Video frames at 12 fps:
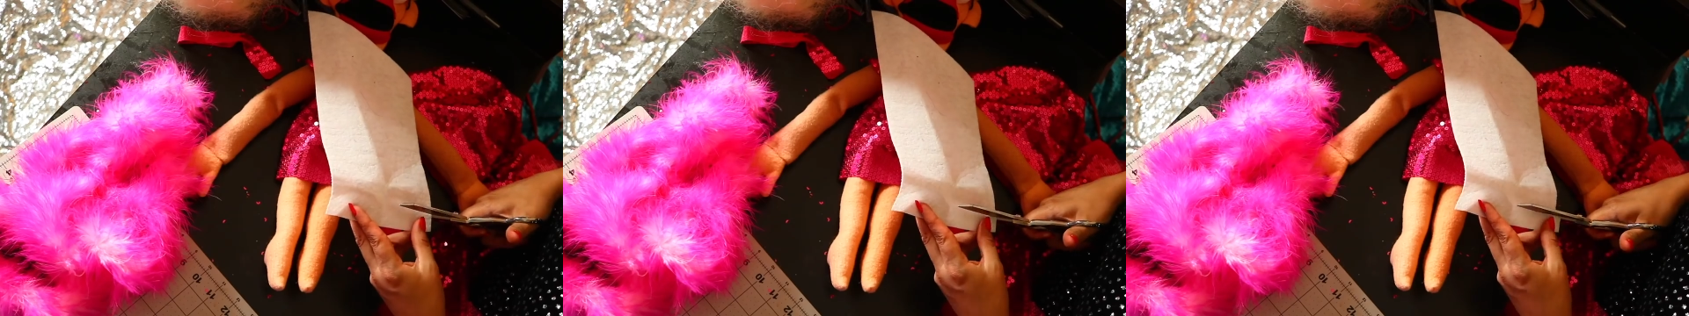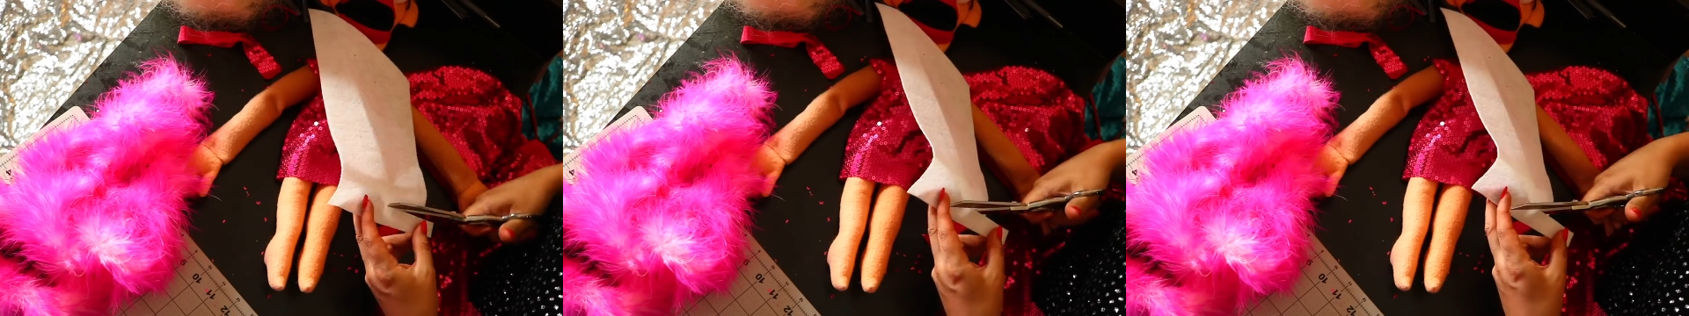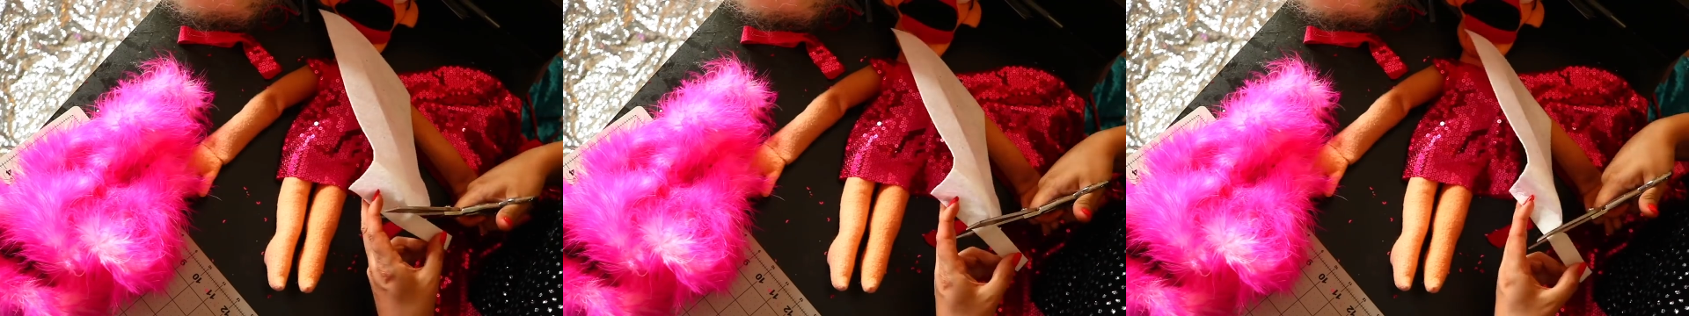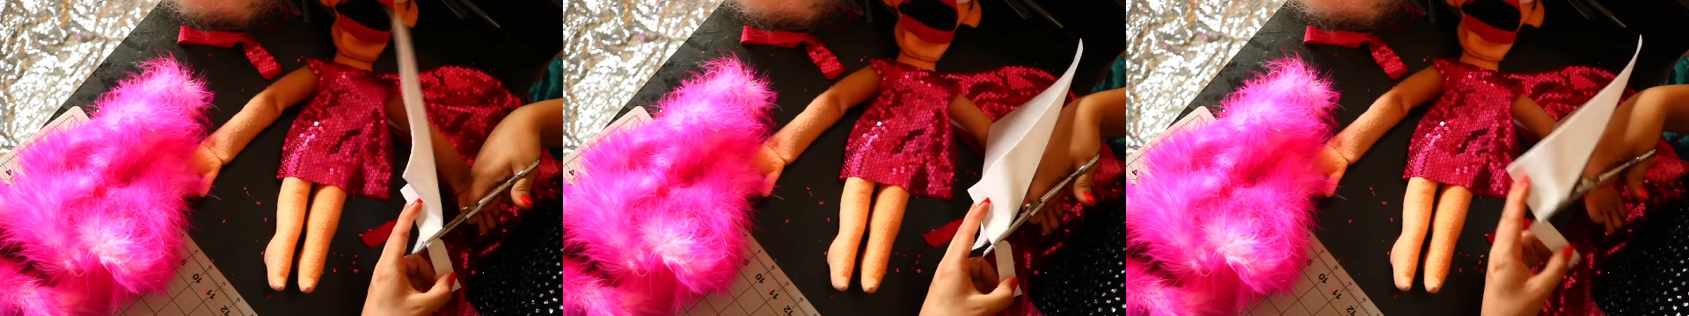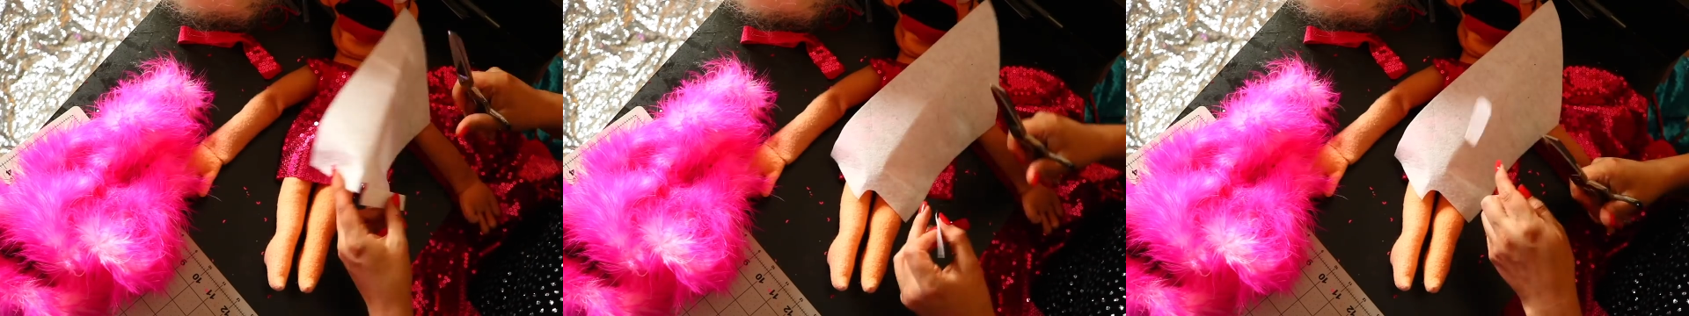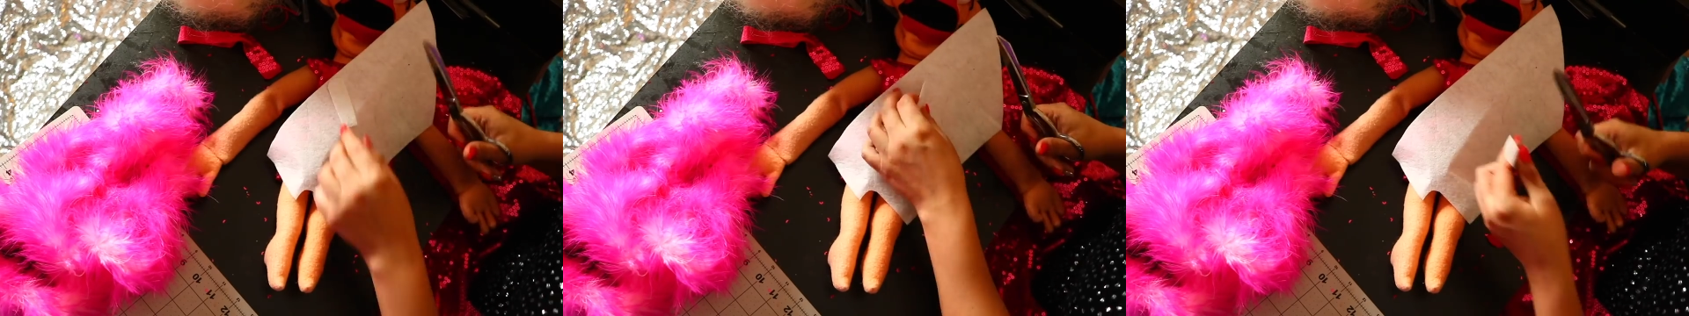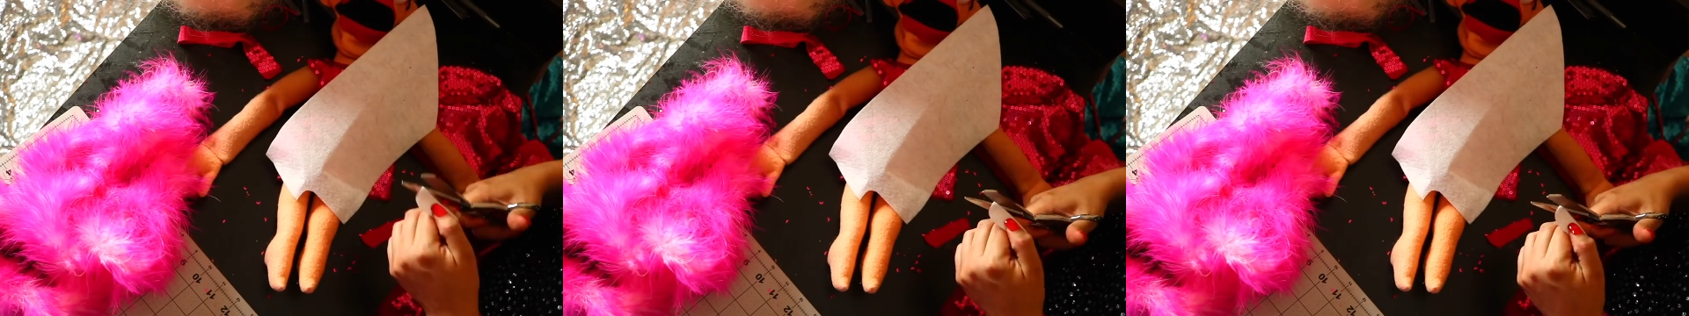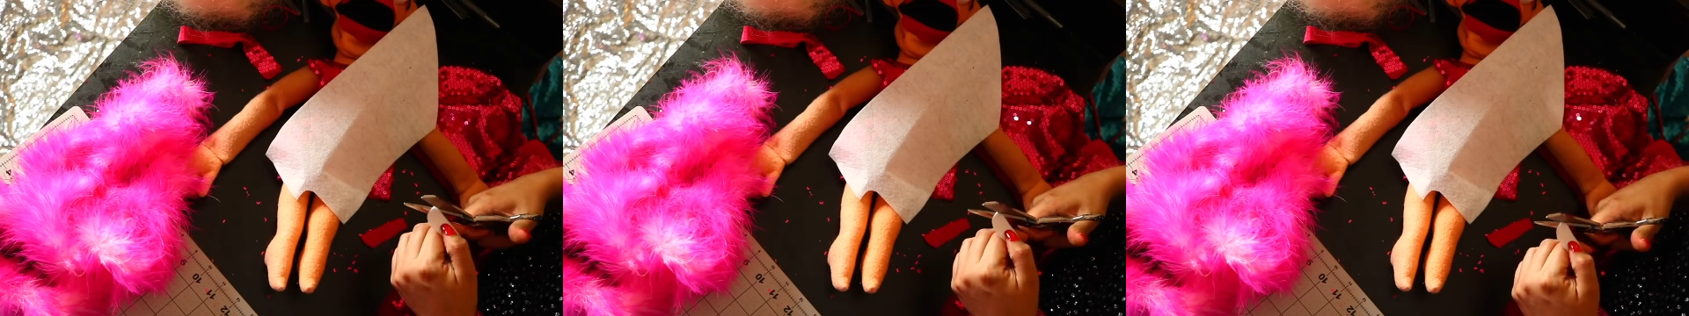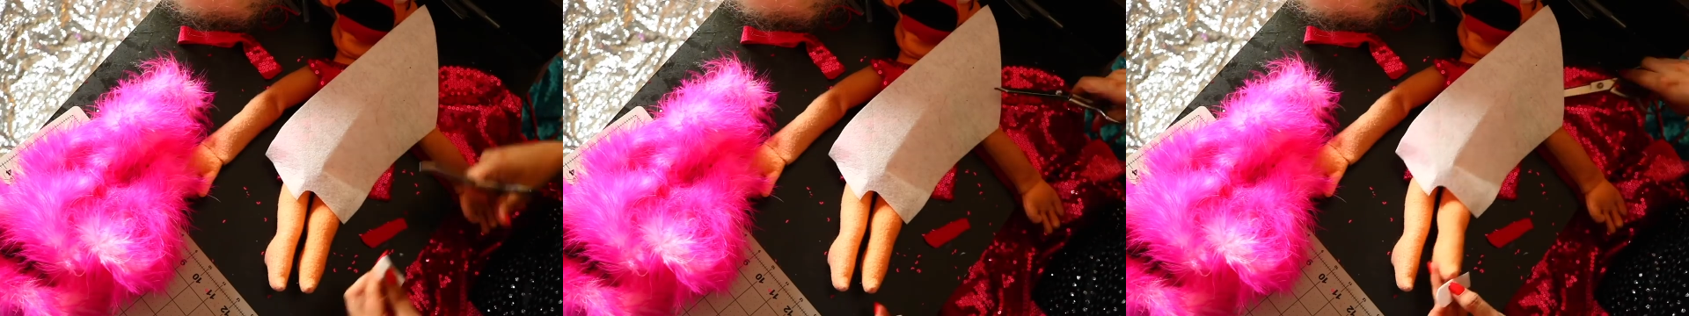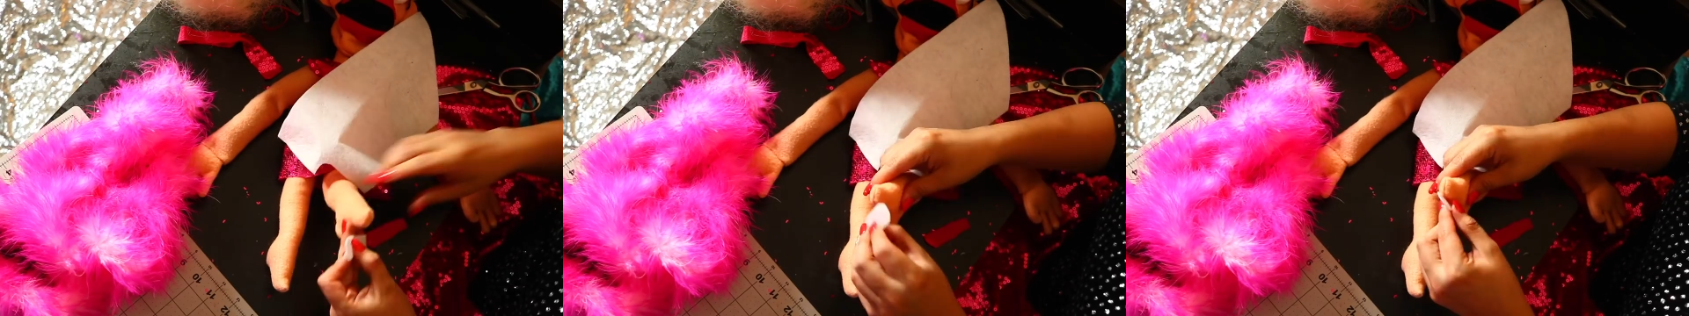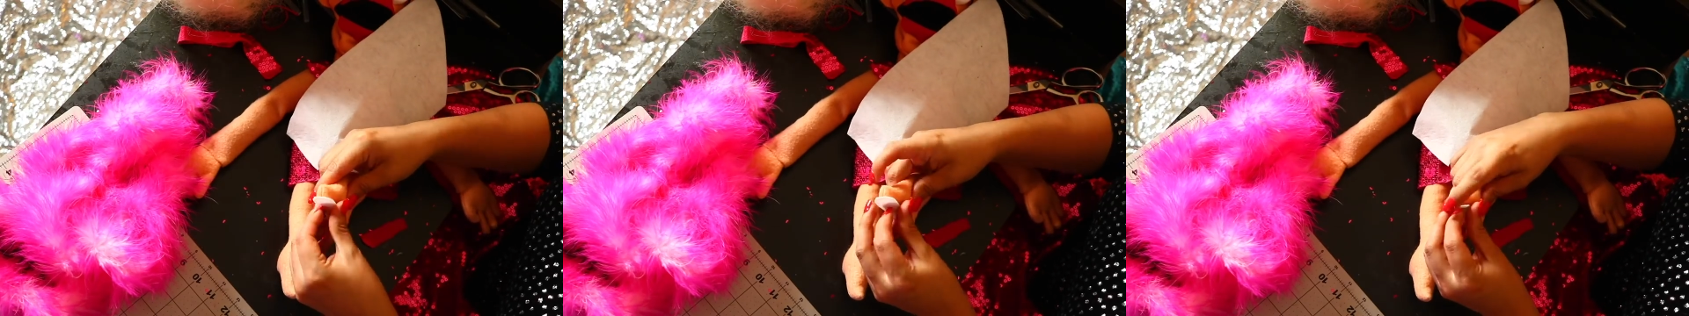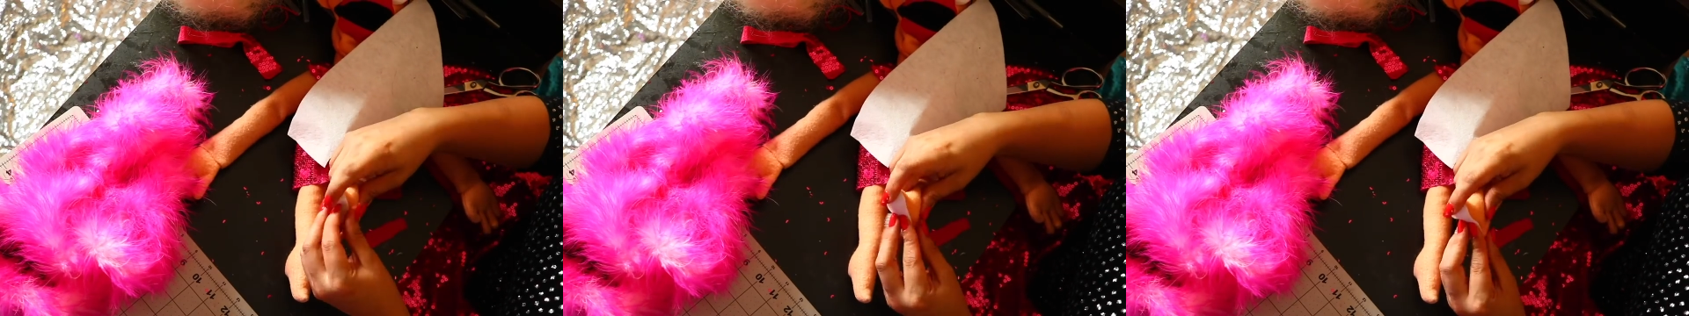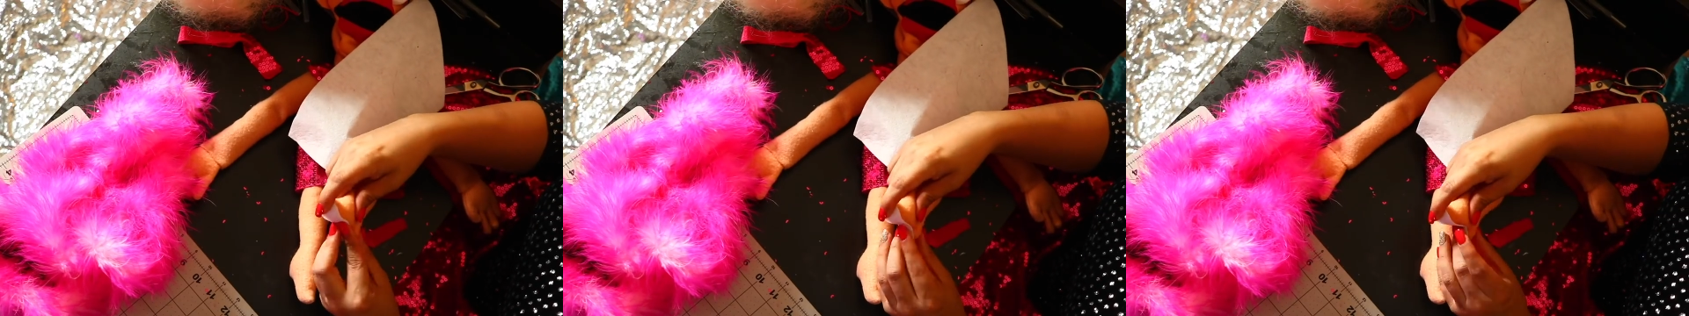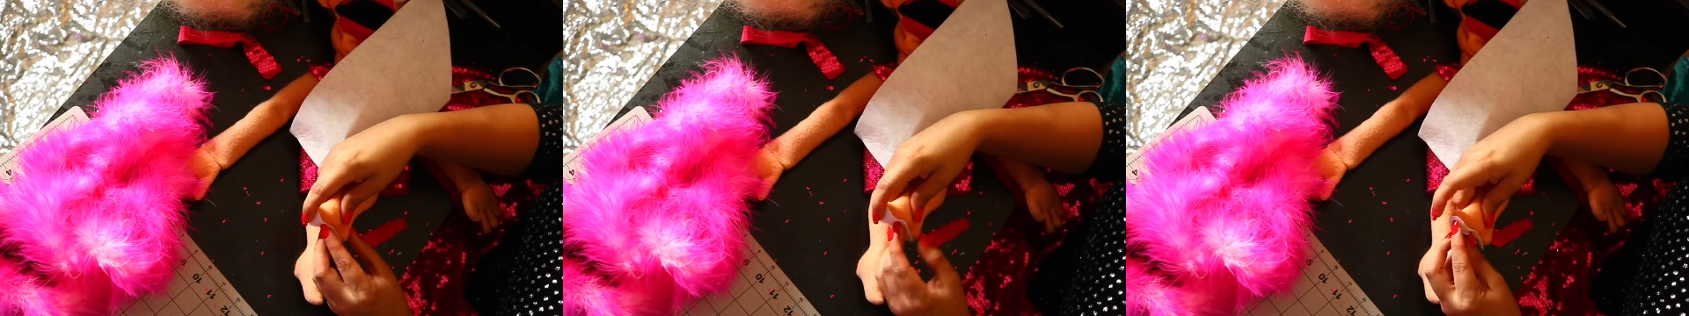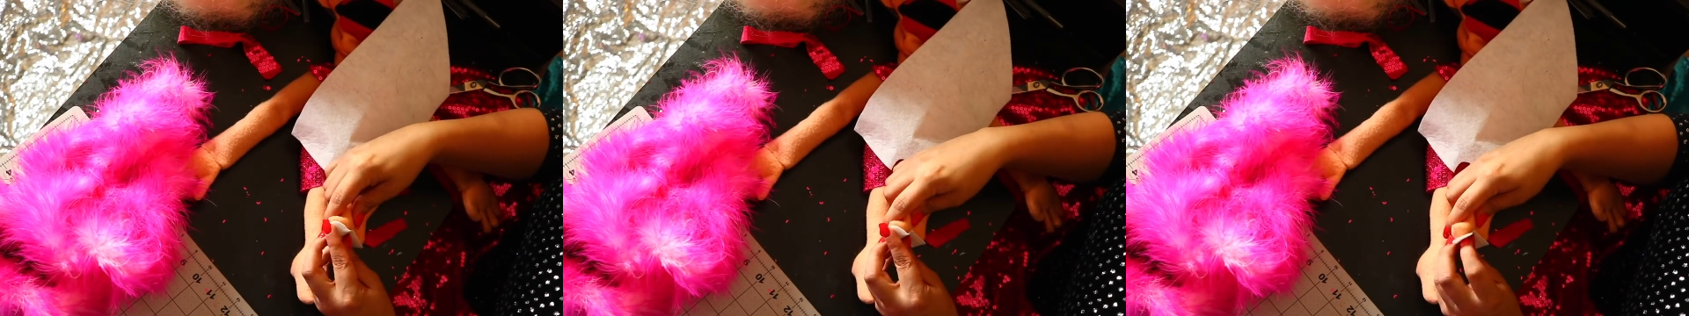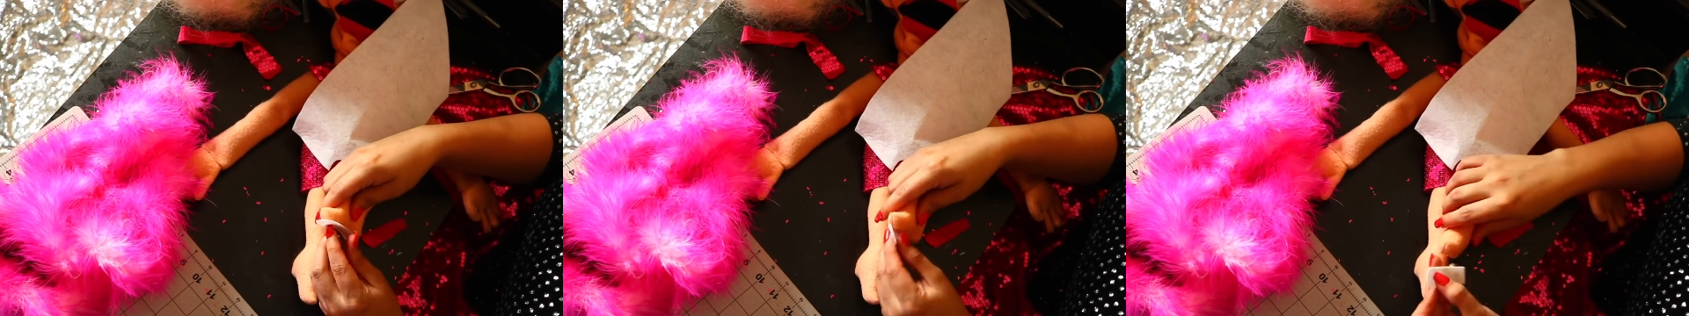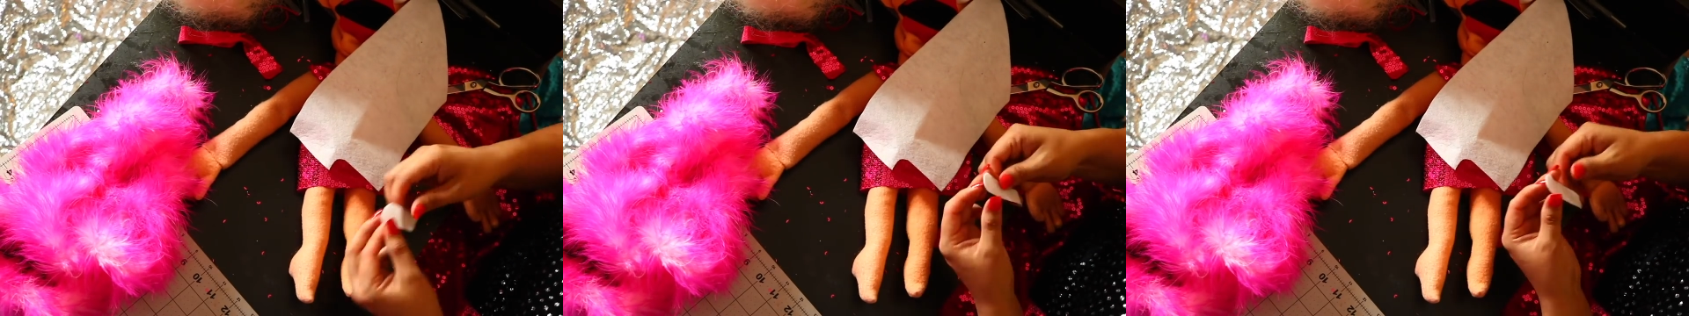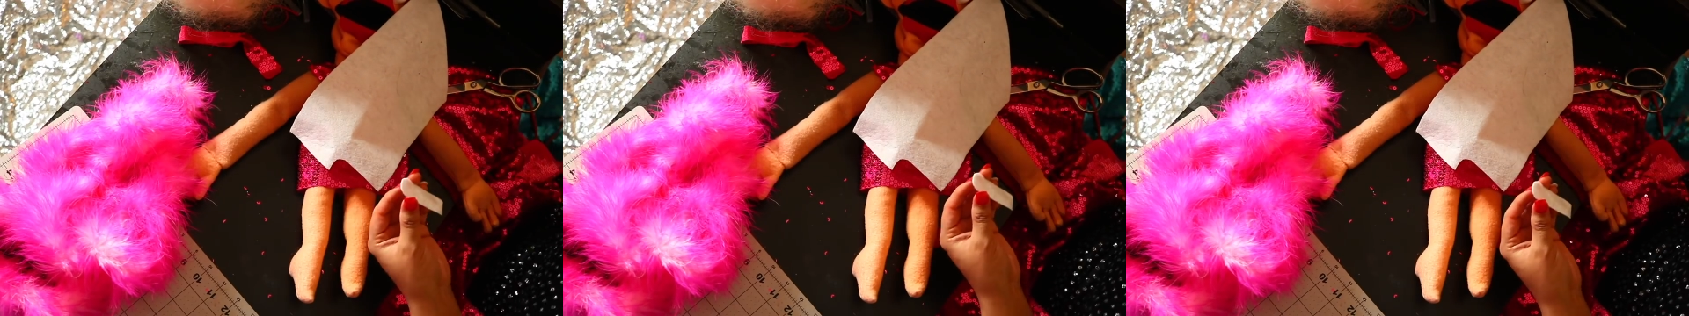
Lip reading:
[unreadable: no face in view]